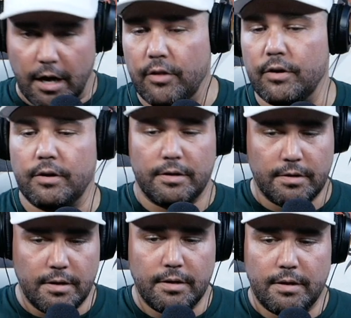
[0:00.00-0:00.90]
other
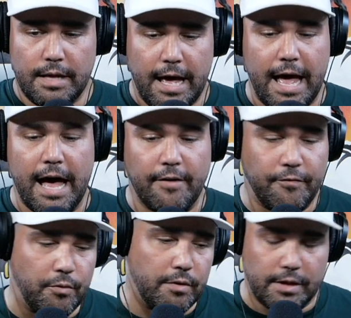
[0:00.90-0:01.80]
half,
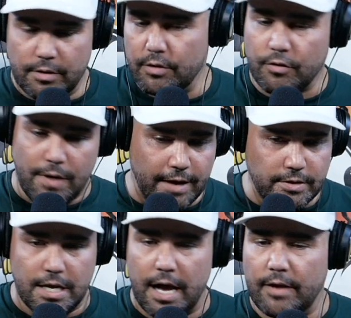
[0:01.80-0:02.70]
or the ground
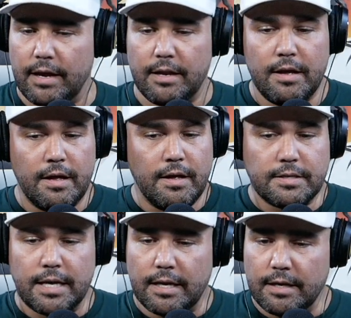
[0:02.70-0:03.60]
side, right? It's
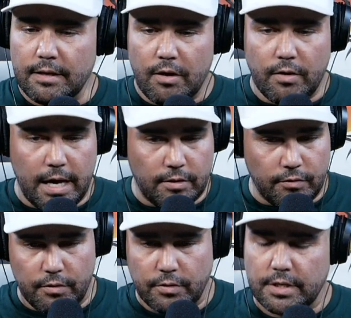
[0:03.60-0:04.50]
like, okay, throw
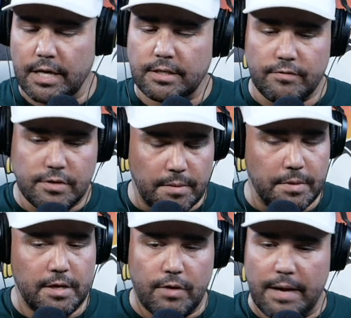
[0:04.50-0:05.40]
those kicks, and if somebody
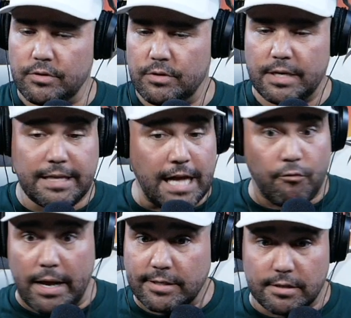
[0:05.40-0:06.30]
grabs you, you get that
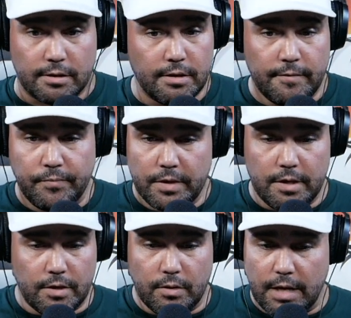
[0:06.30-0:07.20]
wrestler.
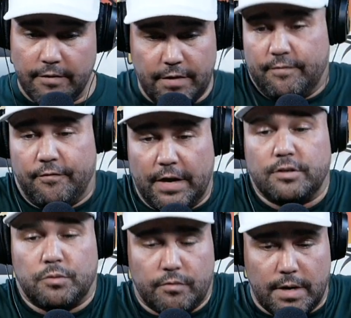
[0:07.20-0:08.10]
I've had fights
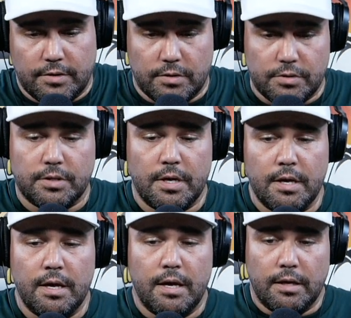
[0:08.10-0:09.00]
with wrestlers,
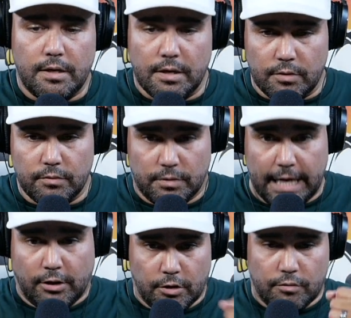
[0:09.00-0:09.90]
like
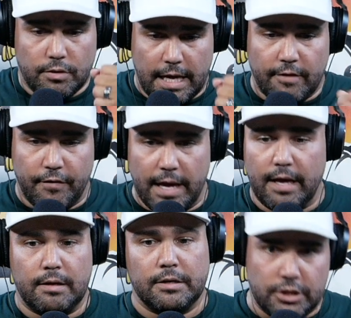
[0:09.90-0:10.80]
literal like fight.
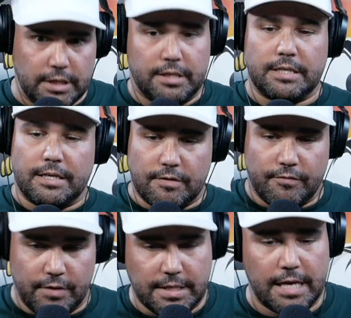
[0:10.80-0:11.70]
Oh shit, this guy's gonna
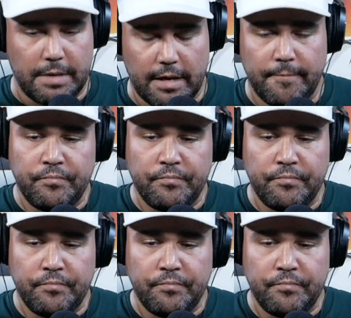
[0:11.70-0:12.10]
freaking take me down.